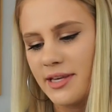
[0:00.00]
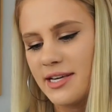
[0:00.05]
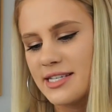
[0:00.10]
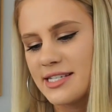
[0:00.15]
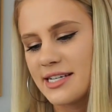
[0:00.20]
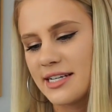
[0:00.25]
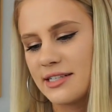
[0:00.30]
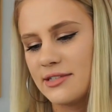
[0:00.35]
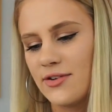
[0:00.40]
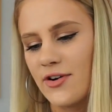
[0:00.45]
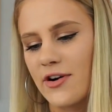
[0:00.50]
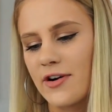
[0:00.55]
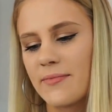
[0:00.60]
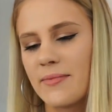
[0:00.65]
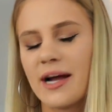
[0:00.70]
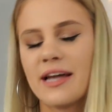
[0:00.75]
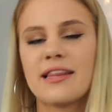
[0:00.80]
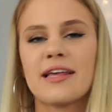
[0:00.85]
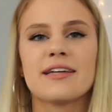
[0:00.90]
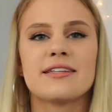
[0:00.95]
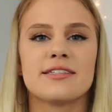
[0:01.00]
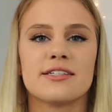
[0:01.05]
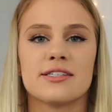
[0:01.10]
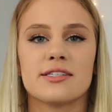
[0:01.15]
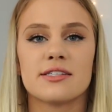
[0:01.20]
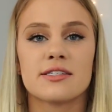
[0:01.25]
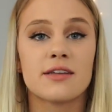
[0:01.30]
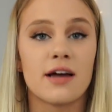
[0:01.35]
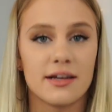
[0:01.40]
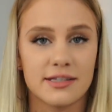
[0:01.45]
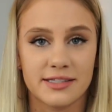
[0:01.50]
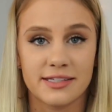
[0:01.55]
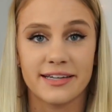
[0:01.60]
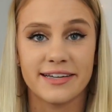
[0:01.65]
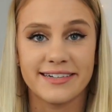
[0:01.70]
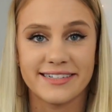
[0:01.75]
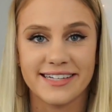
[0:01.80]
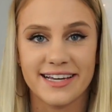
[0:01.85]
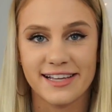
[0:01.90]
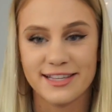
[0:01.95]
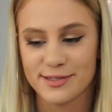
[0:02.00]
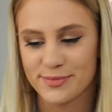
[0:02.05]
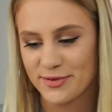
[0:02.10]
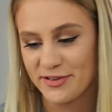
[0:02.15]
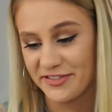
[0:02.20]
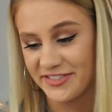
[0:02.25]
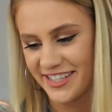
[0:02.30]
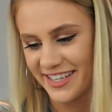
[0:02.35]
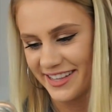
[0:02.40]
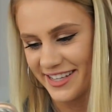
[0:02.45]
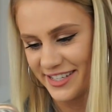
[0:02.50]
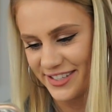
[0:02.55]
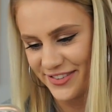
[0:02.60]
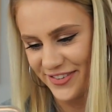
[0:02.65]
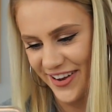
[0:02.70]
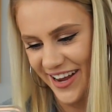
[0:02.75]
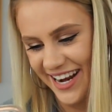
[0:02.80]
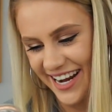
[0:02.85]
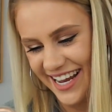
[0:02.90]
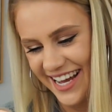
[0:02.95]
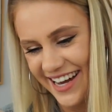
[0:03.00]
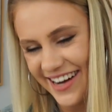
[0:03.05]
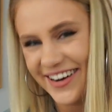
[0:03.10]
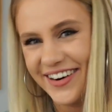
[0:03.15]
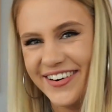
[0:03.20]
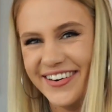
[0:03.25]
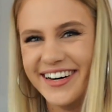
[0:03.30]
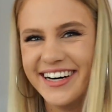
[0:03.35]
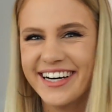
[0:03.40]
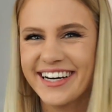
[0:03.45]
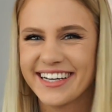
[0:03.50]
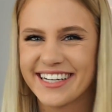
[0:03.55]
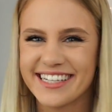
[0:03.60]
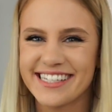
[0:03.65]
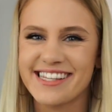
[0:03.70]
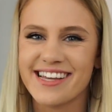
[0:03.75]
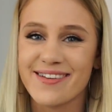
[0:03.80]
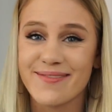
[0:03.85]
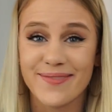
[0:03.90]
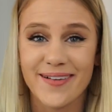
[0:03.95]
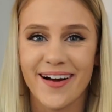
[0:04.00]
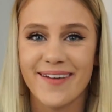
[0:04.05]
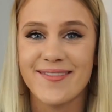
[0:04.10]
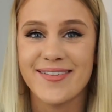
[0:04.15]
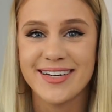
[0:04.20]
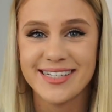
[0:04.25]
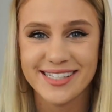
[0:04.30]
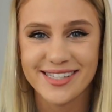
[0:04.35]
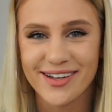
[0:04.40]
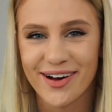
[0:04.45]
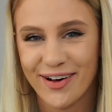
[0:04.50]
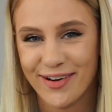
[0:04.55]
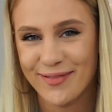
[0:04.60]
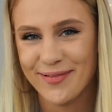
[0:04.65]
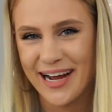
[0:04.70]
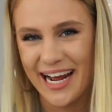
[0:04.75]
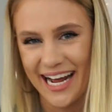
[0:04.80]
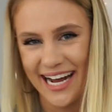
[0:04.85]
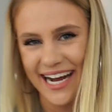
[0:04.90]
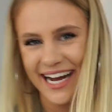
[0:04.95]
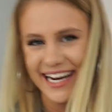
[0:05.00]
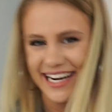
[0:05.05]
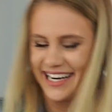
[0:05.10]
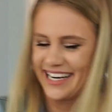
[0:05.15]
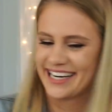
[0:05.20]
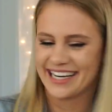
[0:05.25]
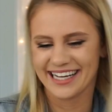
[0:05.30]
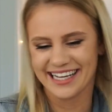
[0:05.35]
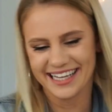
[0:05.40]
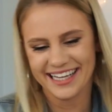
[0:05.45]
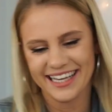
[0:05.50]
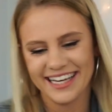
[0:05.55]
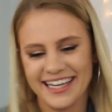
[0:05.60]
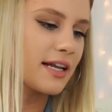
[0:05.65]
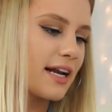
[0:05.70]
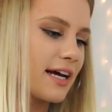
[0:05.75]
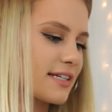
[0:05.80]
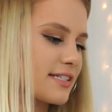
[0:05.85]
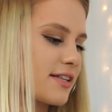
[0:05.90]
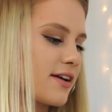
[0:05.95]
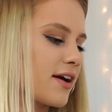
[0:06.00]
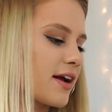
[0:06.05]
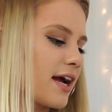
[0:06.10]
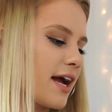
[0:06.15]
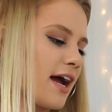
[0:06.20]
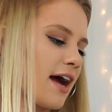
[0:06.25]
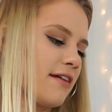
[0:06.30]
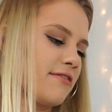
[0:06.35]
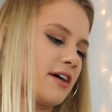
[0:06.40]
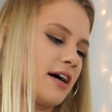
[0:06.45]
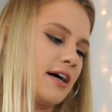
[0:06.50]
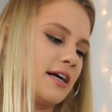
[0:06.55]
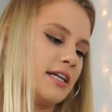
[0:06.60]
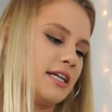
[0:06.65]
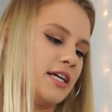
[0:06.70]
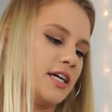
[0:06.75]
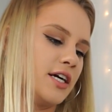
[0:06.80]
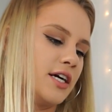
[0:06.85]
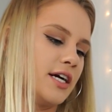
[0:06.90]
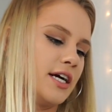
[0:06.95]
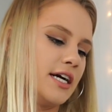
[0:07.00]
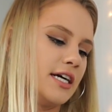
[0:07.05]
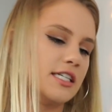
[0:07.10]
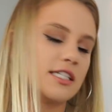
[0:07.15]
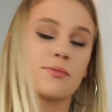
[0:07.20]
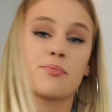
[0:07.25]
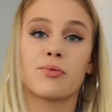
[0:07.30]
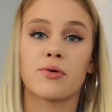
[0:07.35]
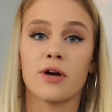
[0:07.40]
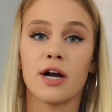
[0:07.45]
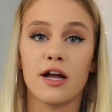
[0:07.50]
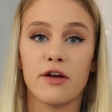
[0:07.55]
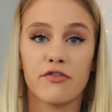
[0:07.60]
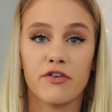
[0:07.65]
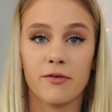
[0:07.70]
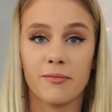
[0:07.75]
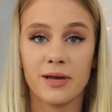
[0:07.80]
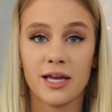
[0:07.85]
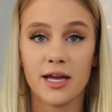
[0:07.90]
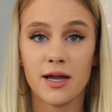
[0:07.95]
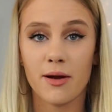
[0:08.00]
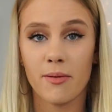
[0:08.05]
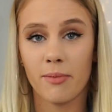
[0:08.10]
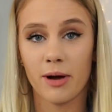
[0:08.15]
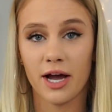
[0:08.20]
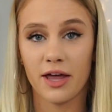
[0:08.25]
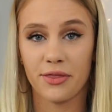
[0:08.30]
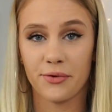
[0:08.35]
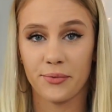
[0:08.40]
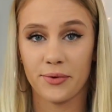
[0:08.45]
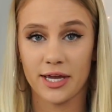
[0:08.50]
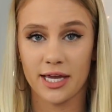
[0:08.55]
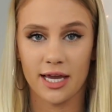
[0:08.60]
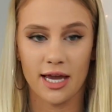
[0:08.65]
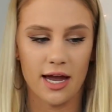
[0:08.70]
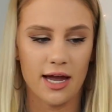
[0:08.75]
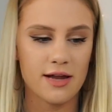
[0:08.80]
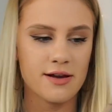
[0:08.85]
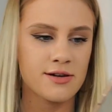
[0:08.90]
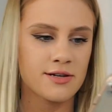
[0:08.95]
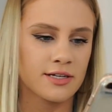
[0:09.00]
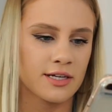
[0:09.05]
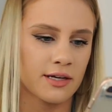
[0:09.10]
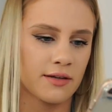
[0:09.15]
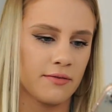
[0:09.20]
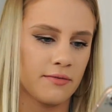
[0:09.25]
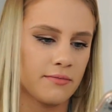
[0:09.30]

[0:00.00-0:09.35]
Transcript: Please ignore my like disgusting dance moves in this video because they're probably so bad. The next song I have on here is Pray For Me by The Weeknd.